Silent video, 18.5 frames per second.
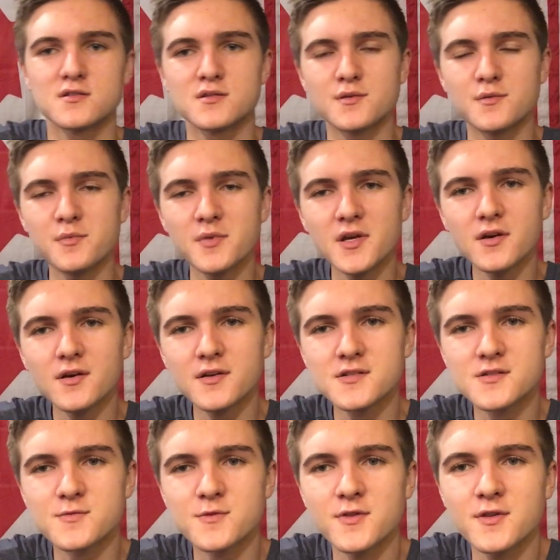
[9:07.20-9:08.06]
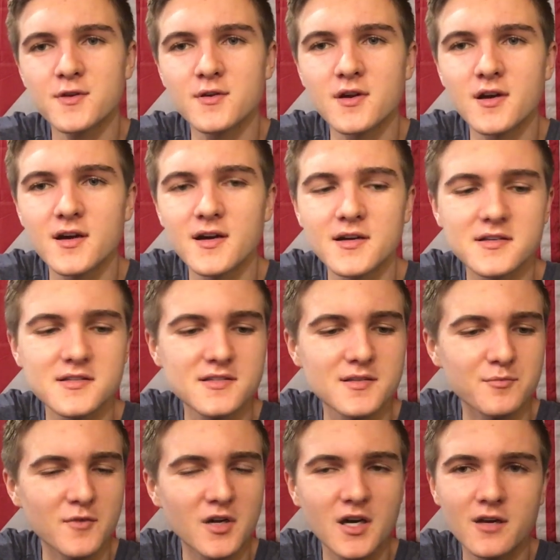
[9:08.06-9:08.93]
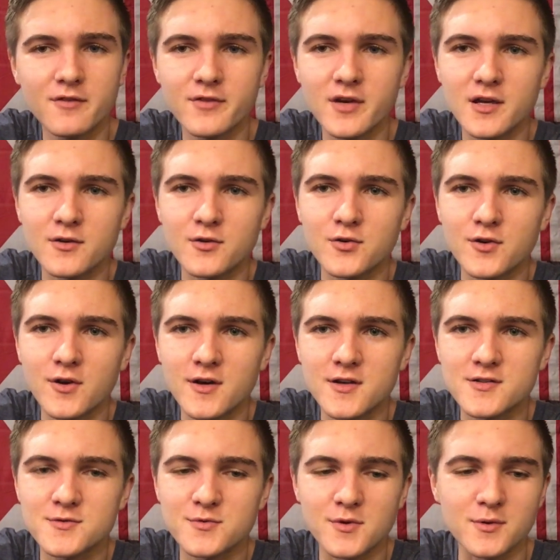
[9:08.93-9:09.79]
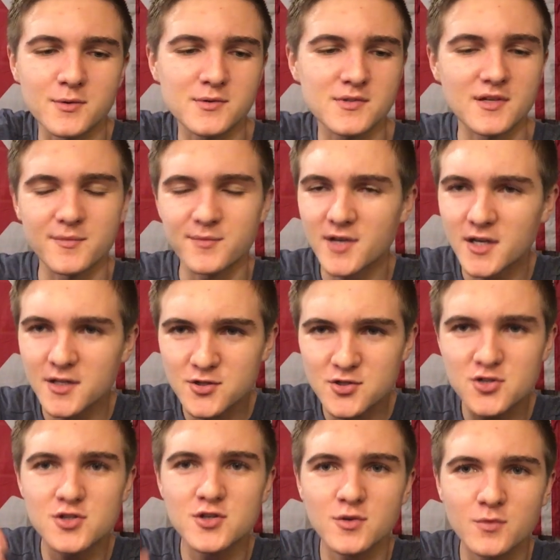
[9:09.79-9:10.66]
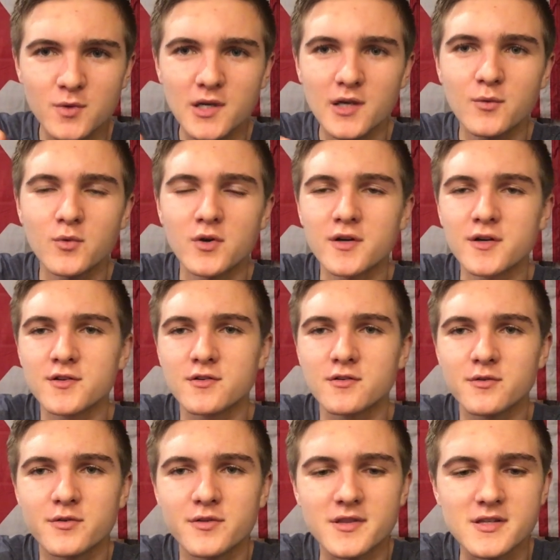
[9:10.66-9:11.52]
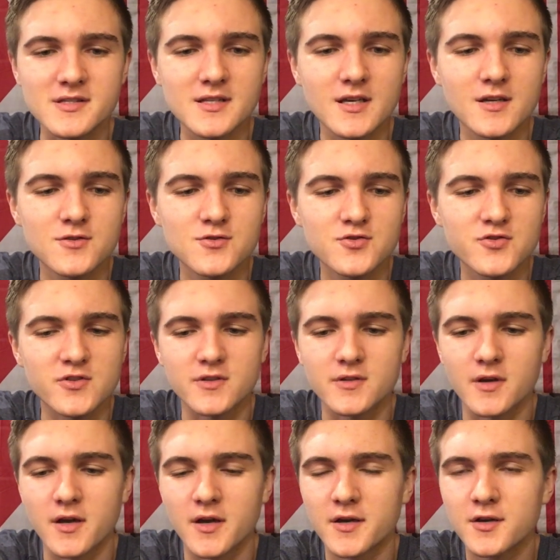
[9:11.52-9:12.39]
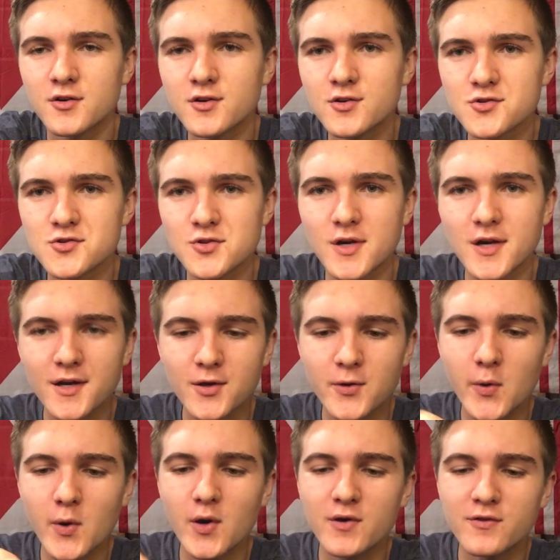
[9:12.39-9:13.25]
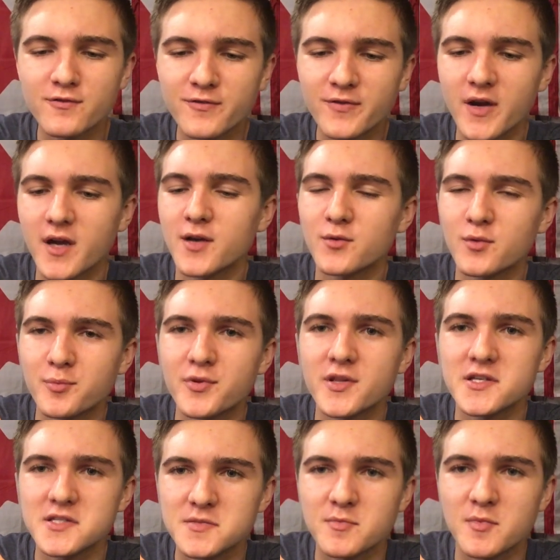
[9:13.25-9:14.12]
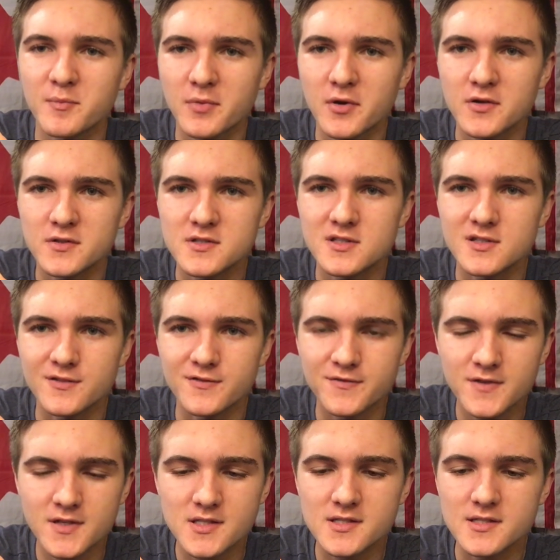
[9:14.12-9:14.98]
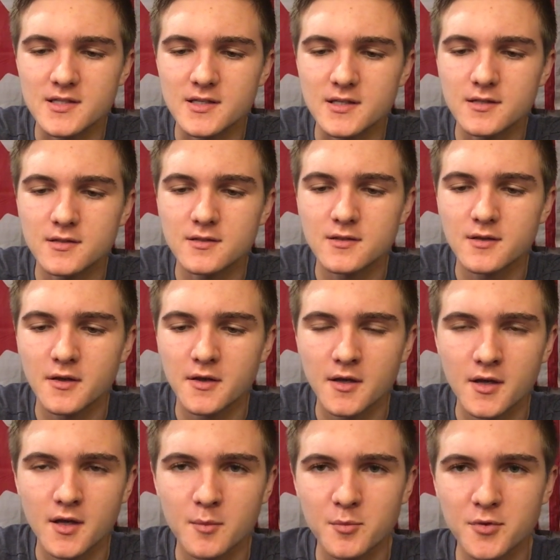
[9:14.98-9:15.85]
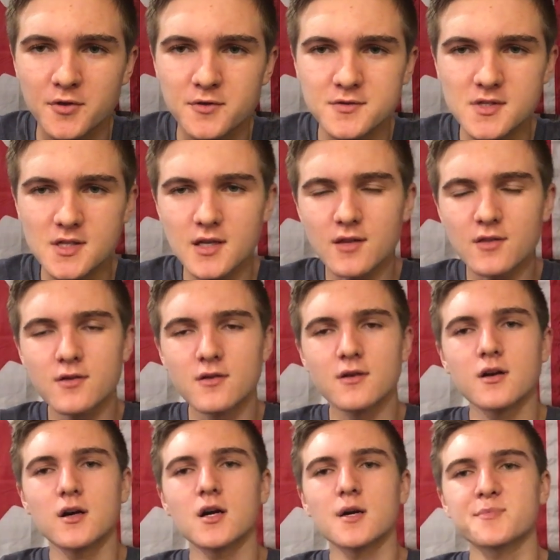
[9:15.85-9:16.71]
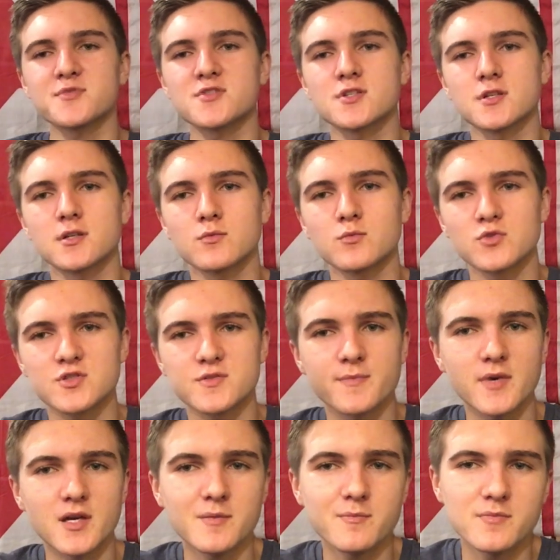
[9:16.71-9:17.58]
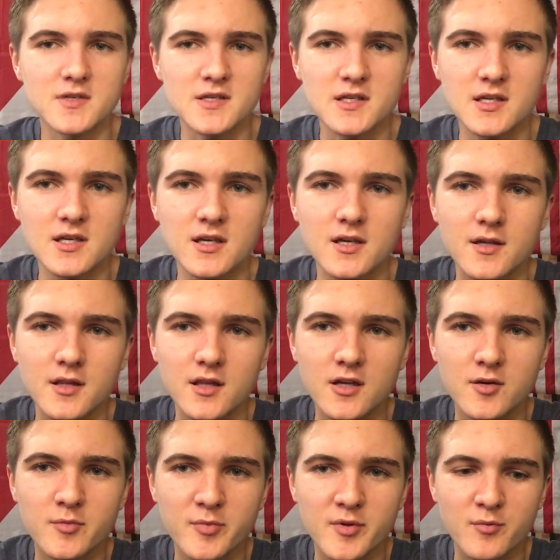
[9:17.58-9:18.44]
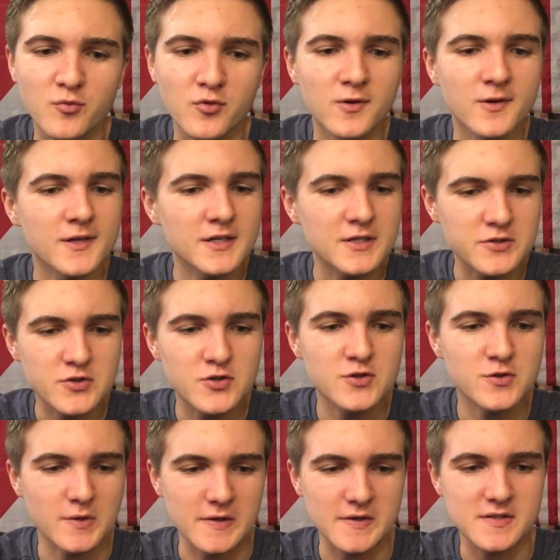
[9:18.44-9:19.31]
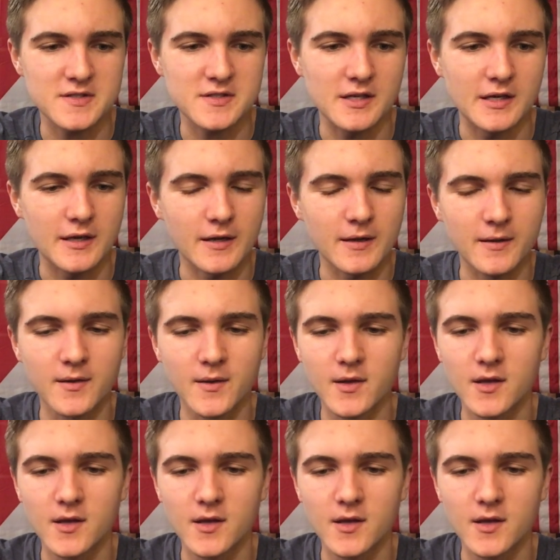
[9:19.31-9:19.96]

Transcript: So to be honest with you guys, I'm kind of at a crossroads. I'm not sure what I want to do with this engine. I could try to go out and find replacement parts to fix it, but there's another option which might be a little bit more interesting.